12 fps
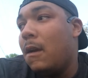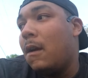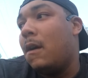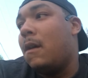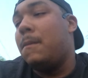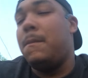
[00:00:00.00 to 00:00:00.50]

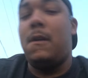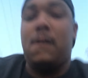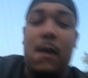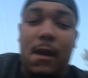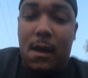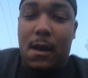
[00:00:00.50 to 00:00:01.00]
Um,
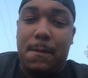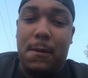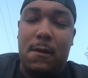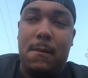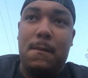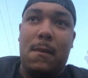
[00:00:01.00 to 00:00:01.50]
but that
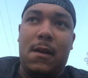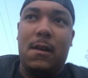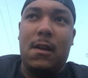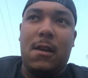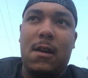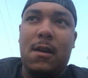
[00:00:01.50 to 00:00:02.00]
happened
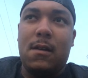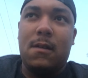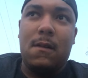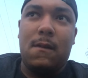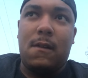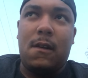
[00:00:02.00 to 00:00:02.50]
Monday night
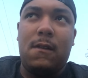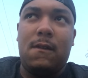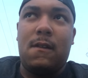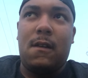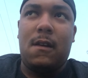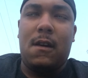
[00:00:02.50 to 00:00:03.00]
or
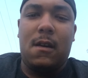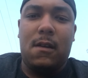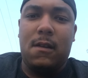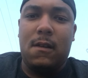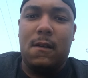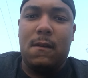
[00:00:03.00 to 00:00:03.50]
Tuesday night. I
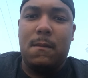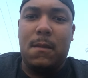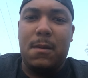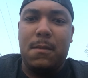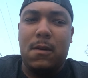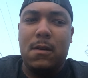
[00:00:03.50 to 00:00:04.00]
cannot
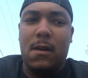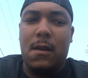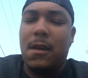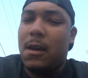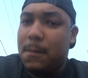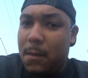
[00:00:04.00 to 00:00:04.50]
remember. I
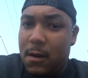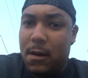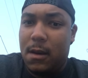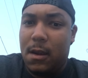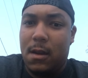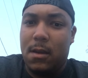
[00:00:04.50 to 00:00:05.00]
think
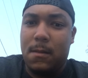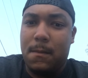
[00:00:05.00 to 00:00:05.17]
Monday night.